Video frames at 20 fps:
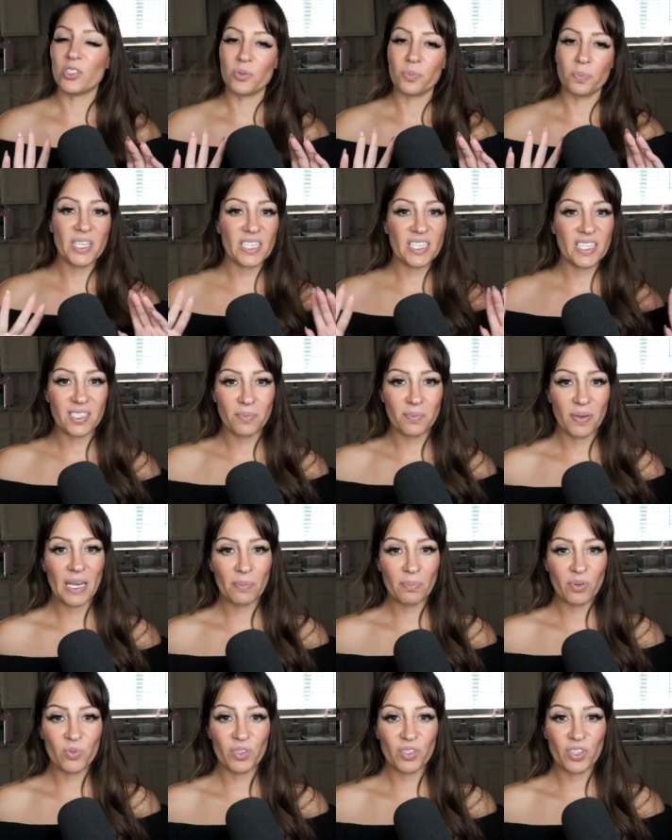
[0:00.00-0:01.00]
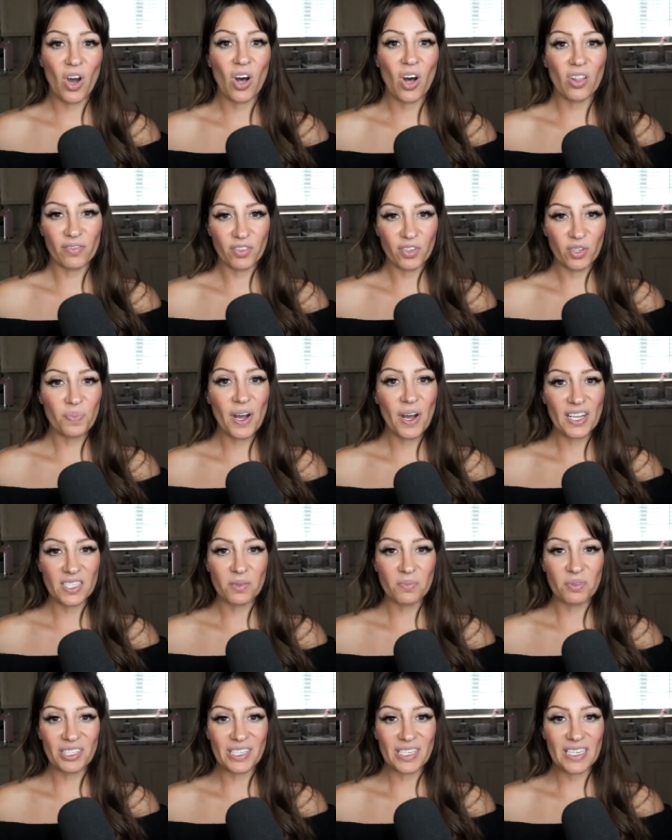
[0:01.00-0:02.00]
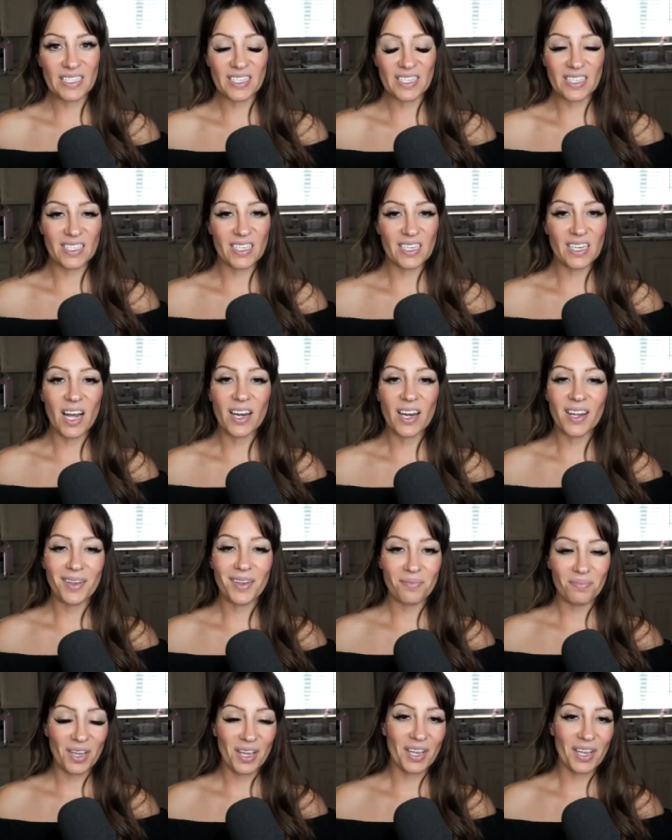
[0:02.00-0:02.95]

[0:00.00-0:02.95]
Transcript: your pieces of paper with all of your possibilities listed on it,